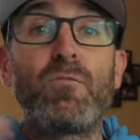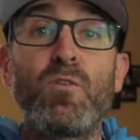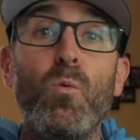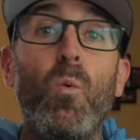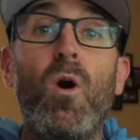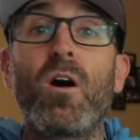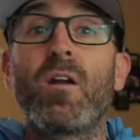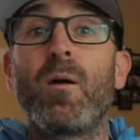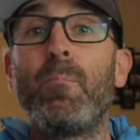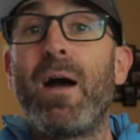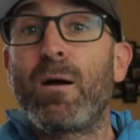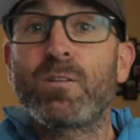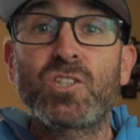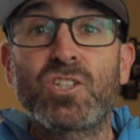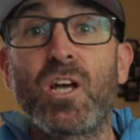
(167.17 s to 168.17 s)
if you want to
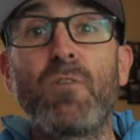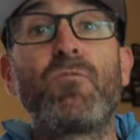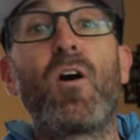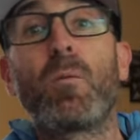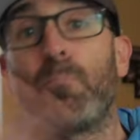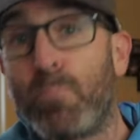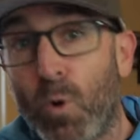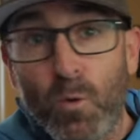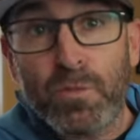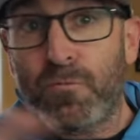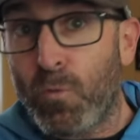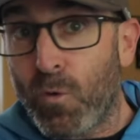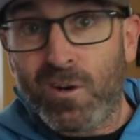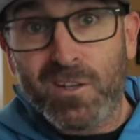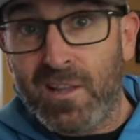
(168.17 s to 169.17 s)
mount stuff on both
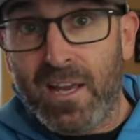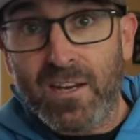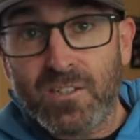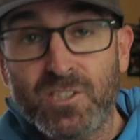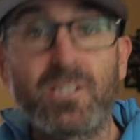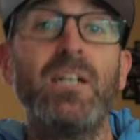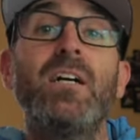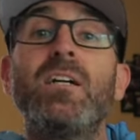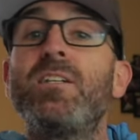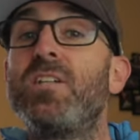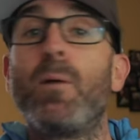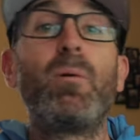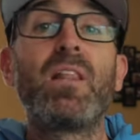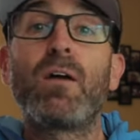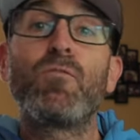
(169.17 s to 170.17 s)
fork legs,
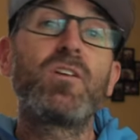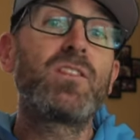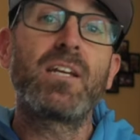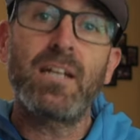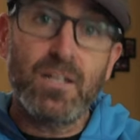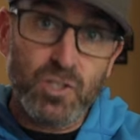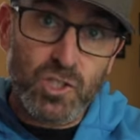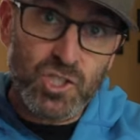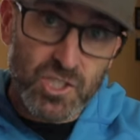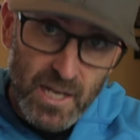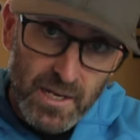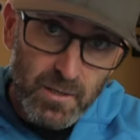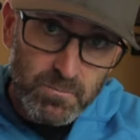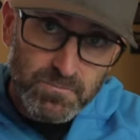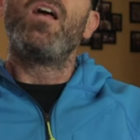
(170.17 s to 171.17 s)
double everything I just said.